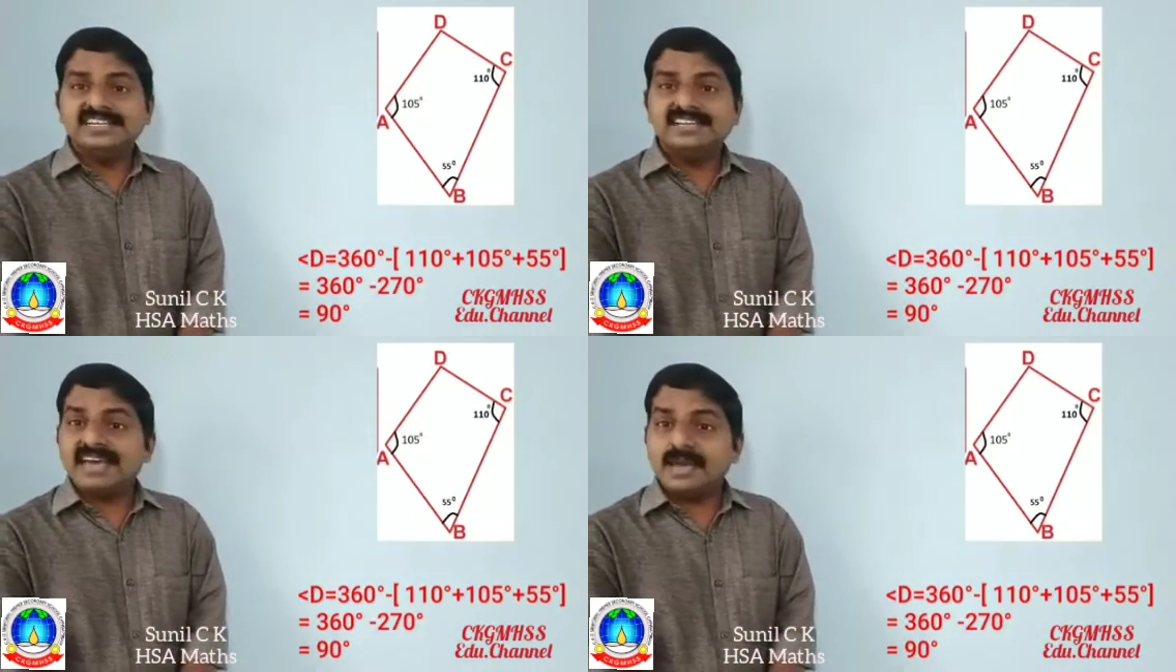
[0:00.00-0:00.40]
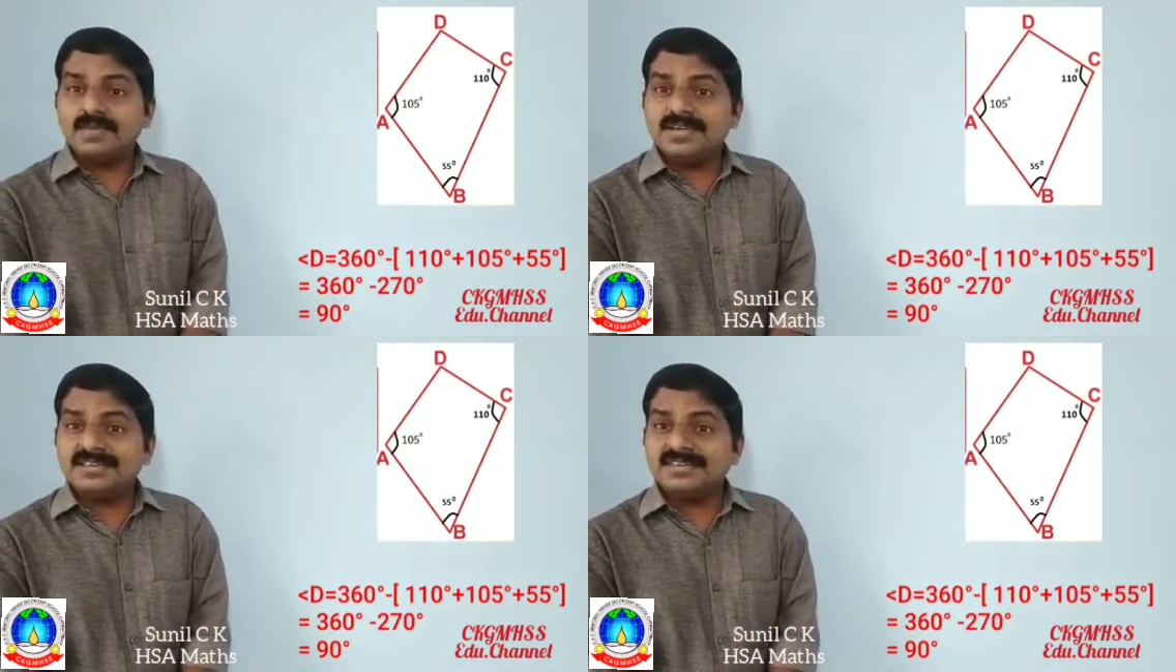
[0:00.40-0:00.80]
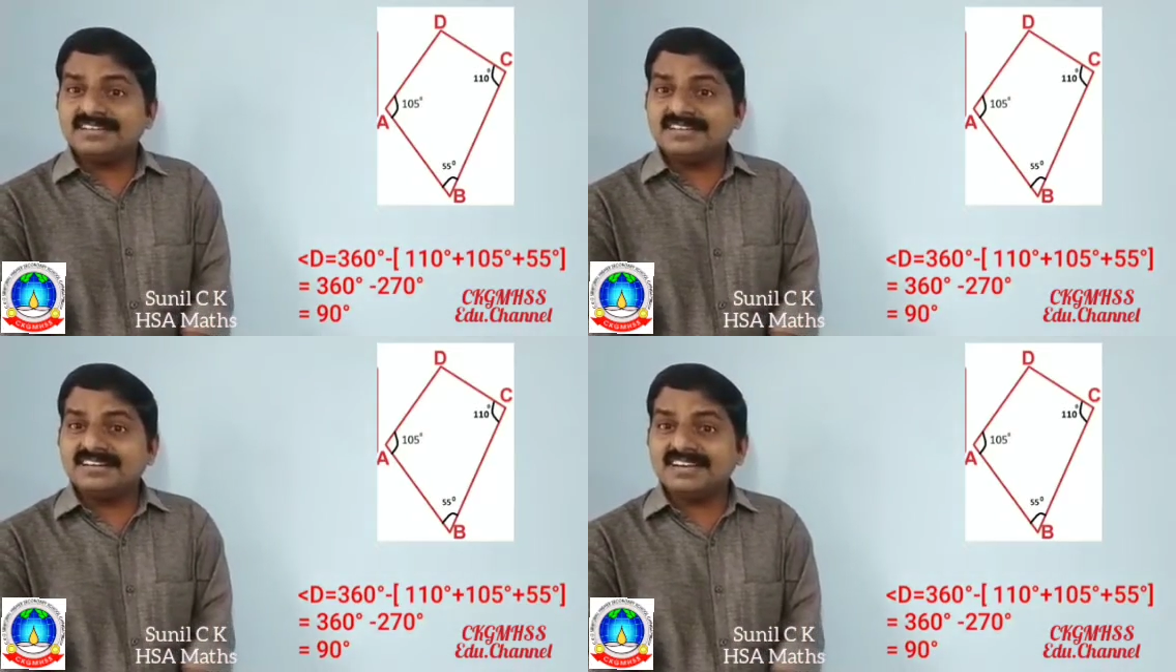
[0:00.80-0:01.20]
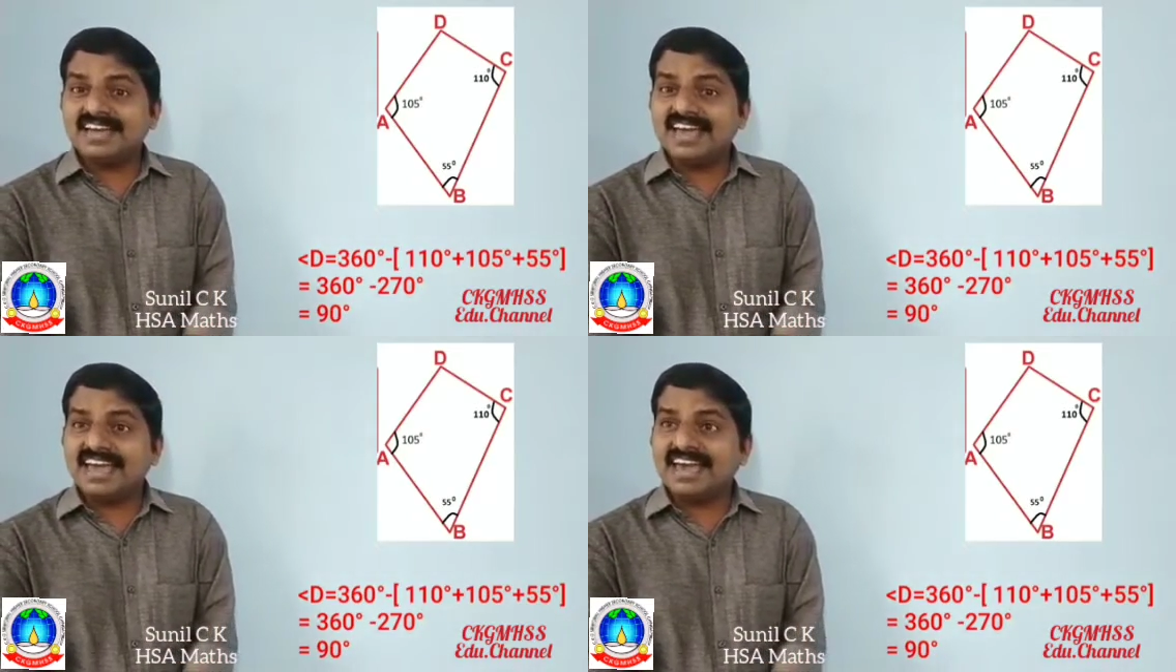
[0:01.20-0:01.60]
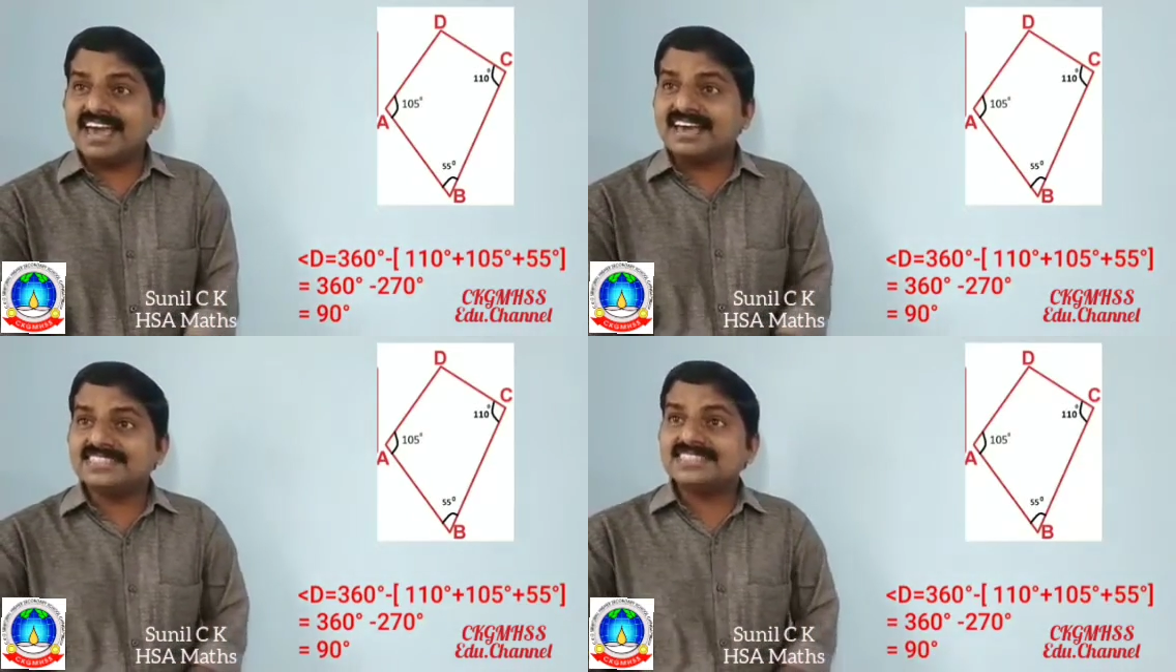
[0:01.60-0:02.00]
diameter
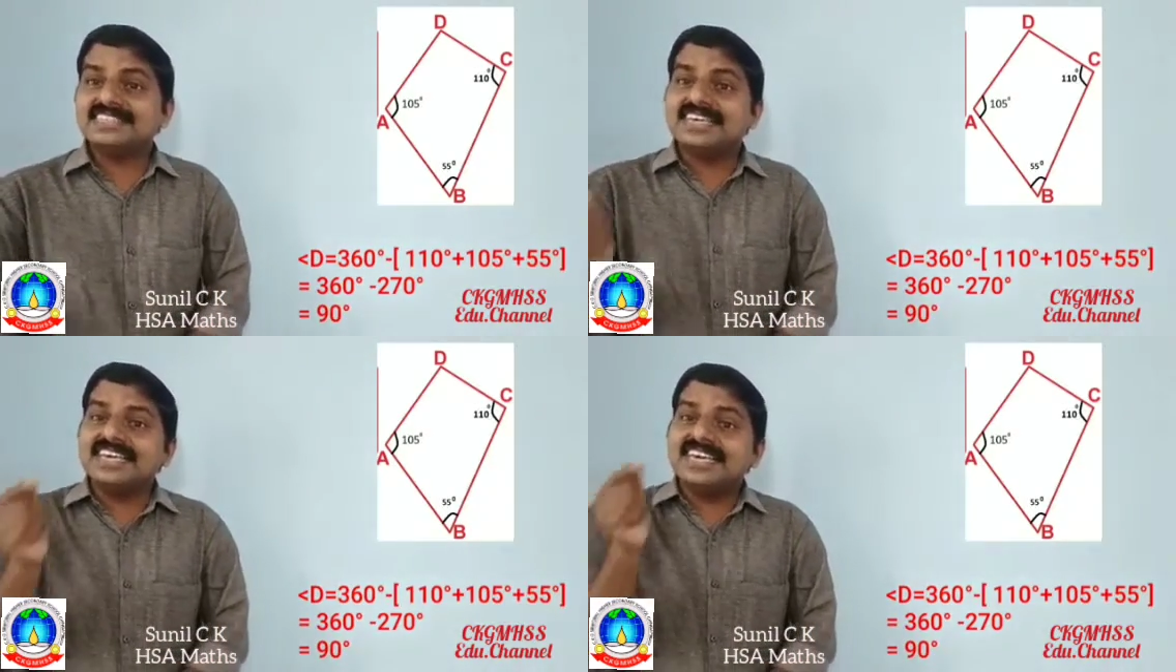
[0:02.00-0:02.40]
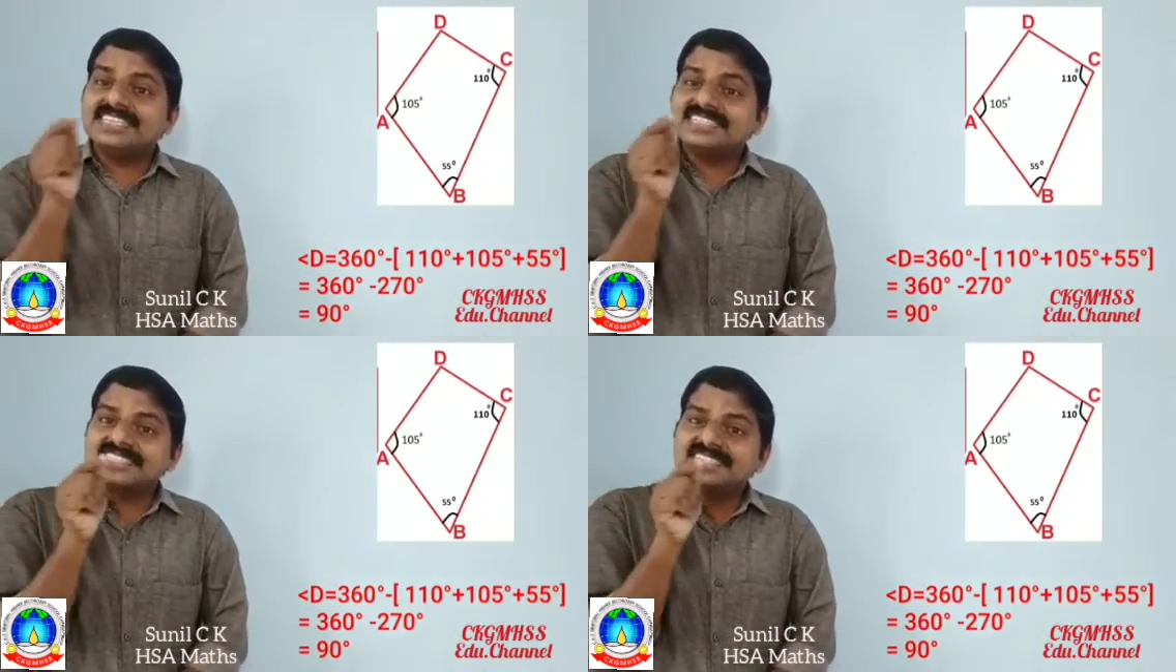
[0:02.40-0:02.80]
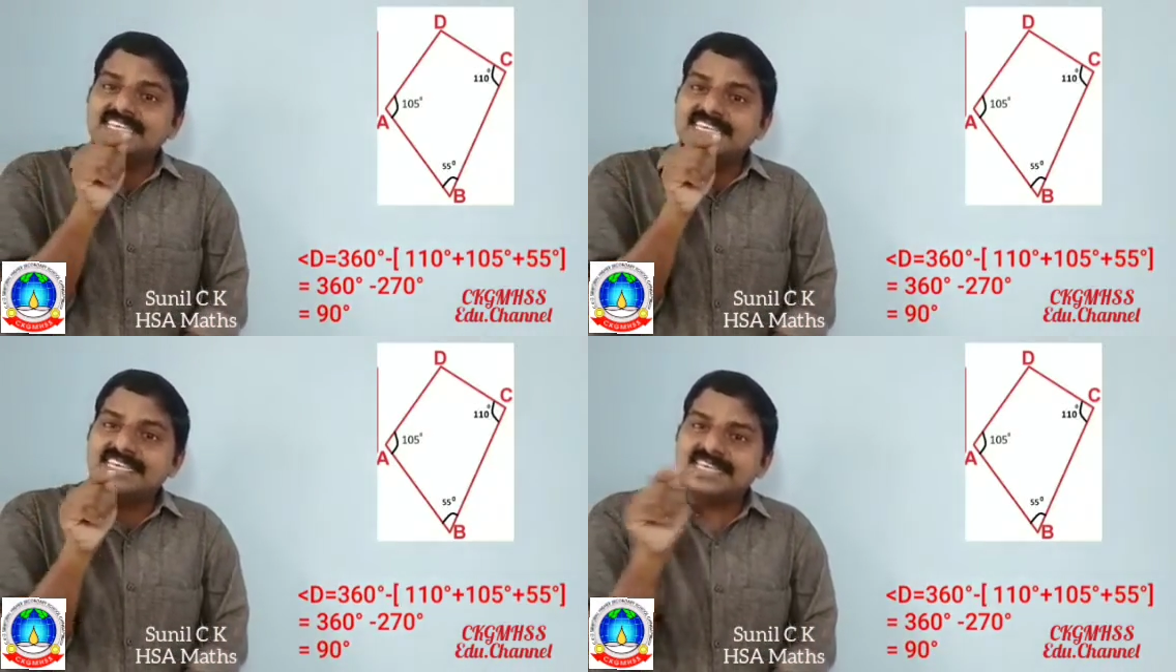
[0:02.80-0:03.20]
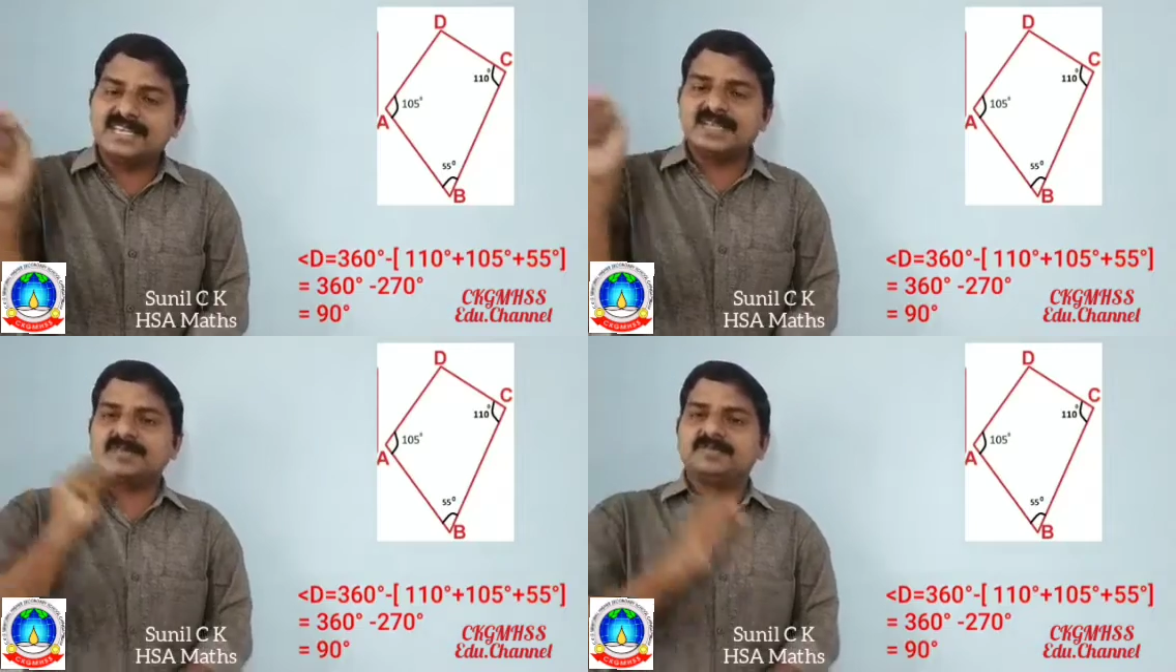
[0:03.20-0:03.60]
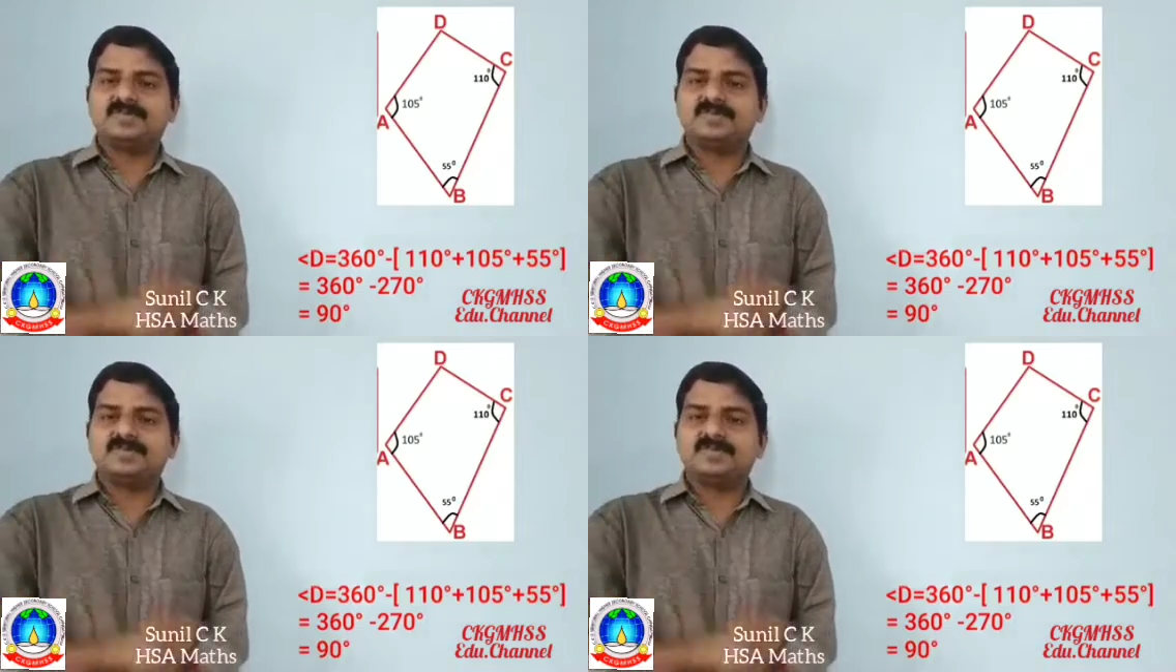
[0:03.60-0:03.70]
as AC.